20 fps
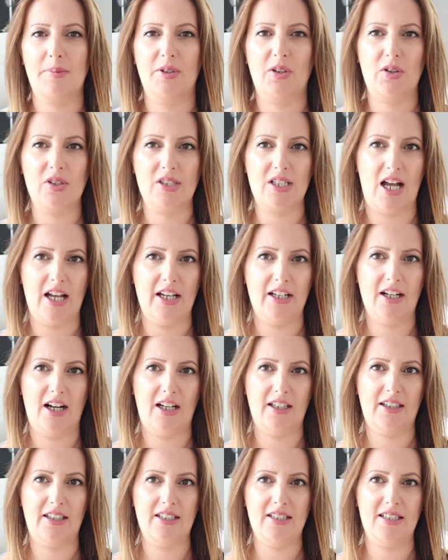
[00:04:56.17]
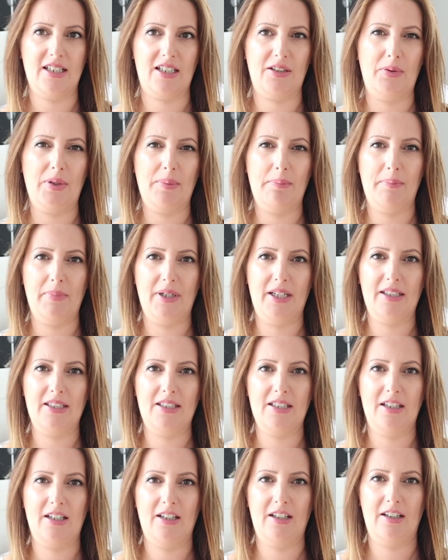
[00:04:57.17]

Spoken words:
because I got this equipment